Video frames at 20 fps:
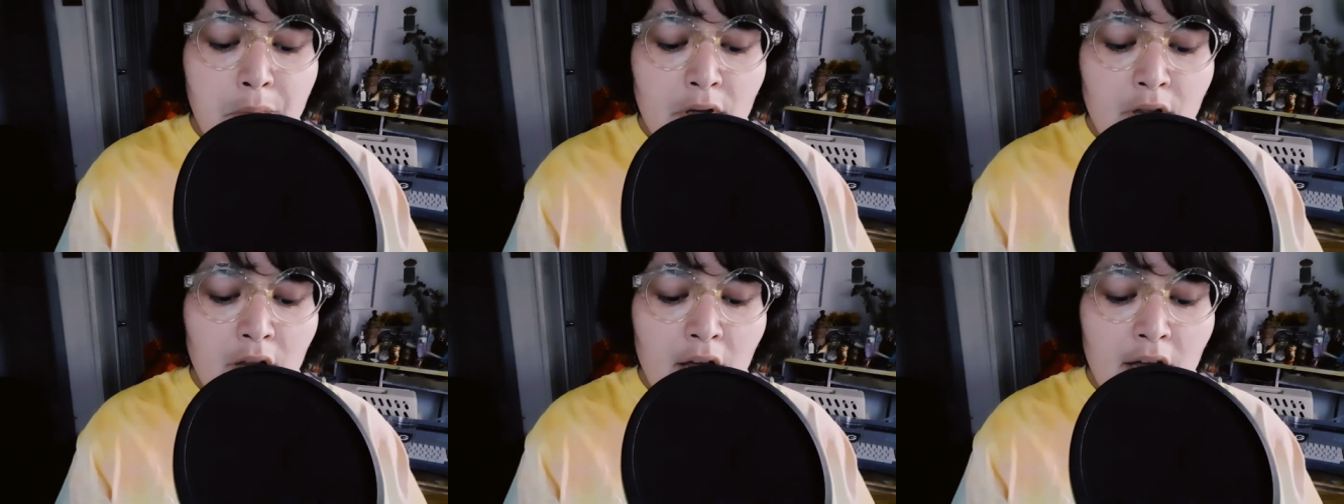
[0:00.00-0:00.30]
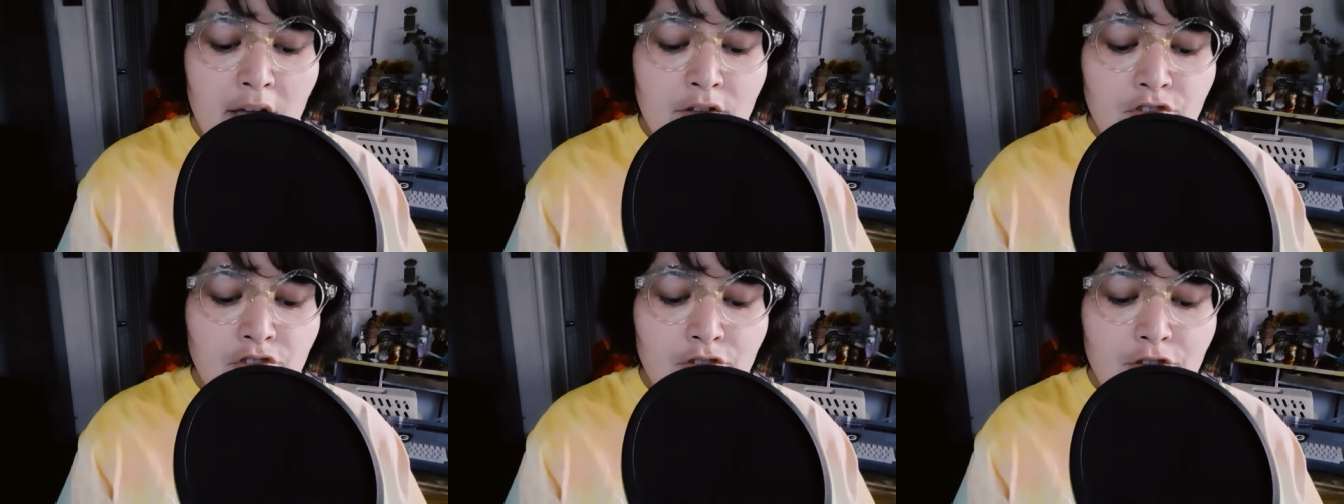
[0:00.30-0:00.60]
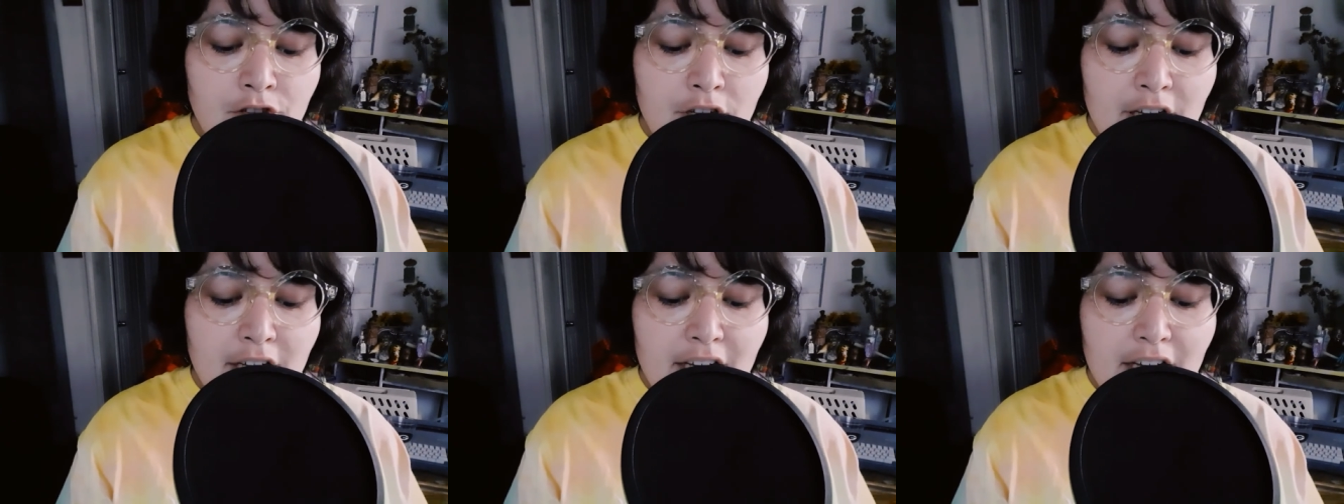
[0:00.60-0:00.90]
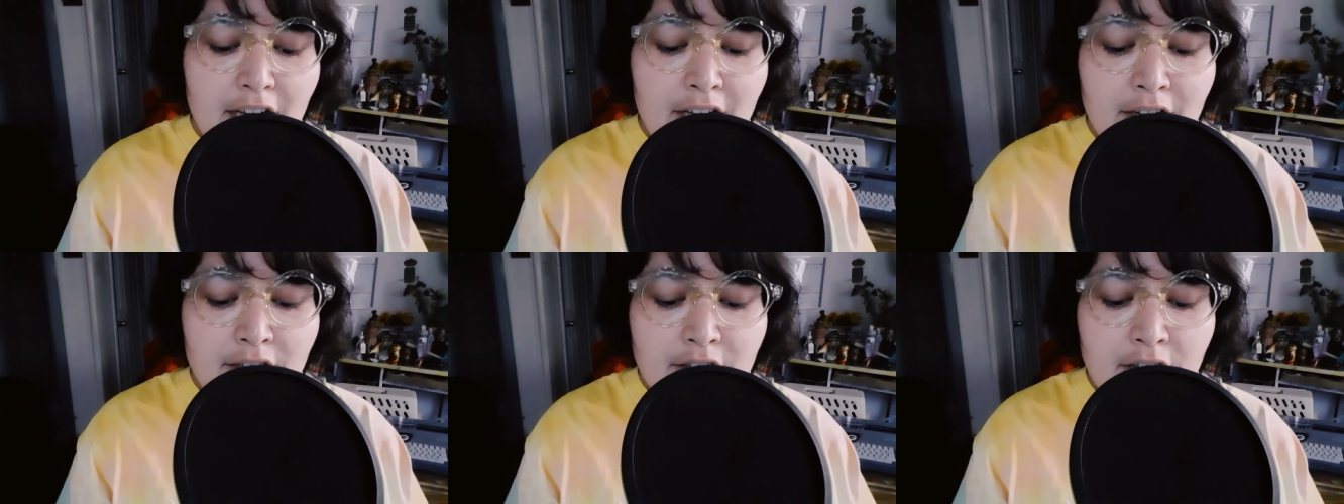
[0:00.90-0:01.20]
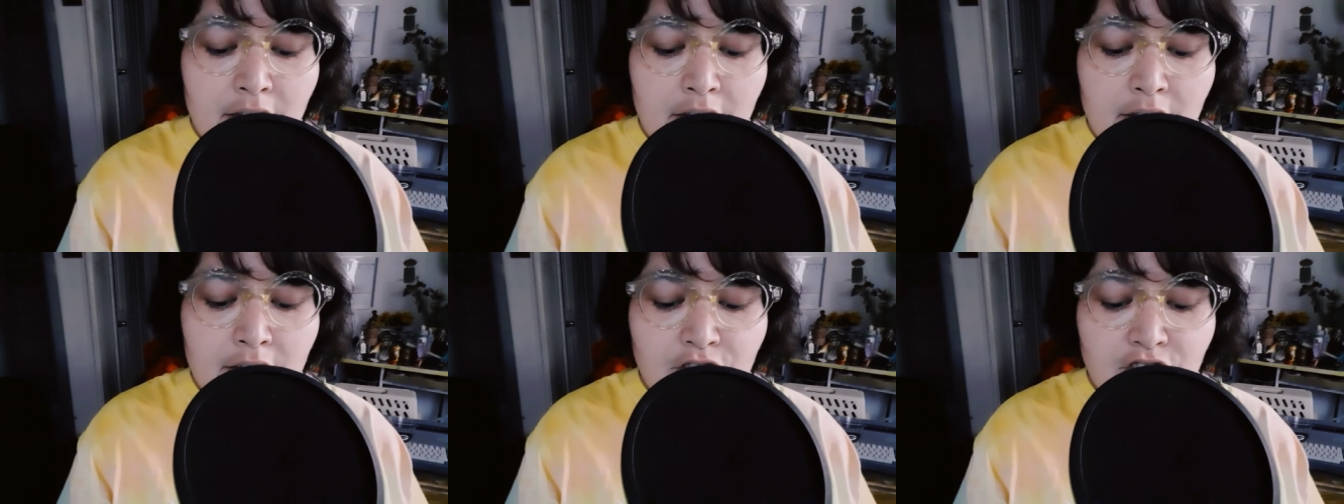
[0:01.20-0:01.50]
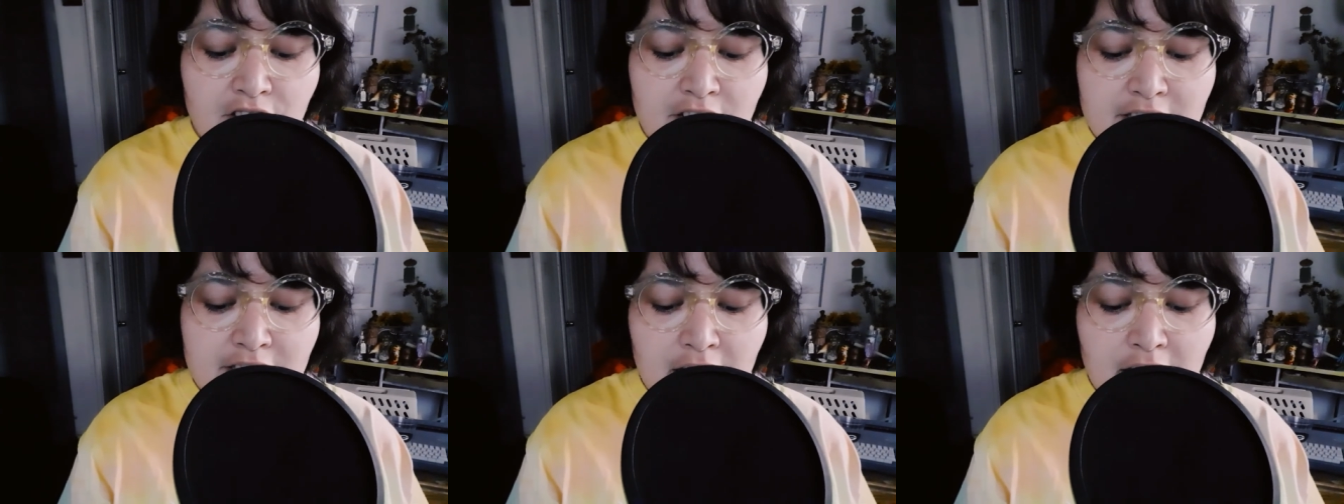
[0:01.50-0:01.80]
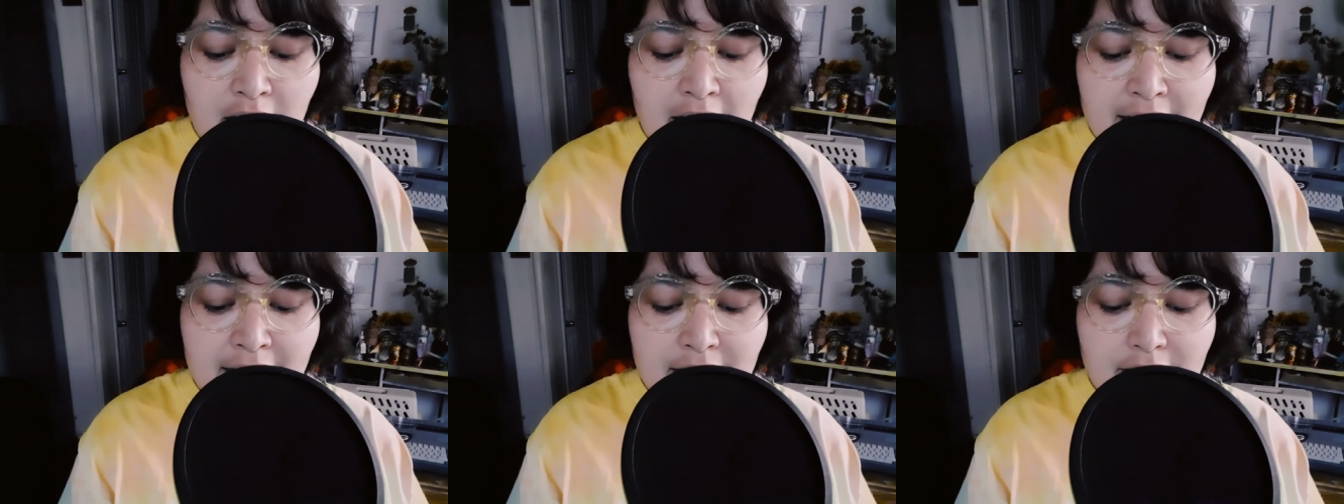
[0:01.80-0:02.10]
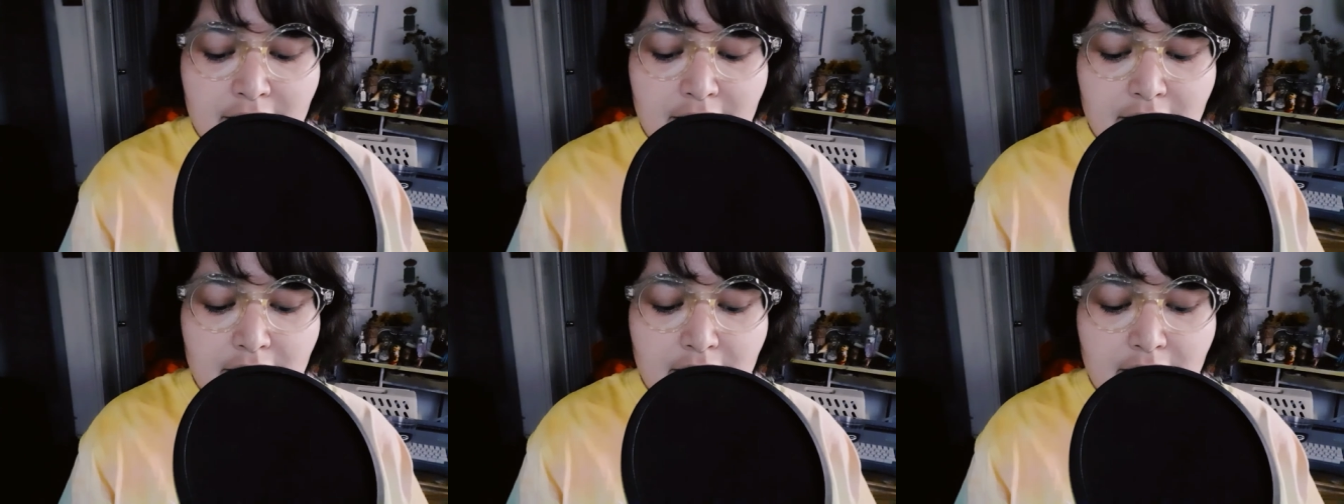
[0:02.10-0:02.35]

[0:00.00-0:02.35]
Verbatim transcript: plunged in a delicious light,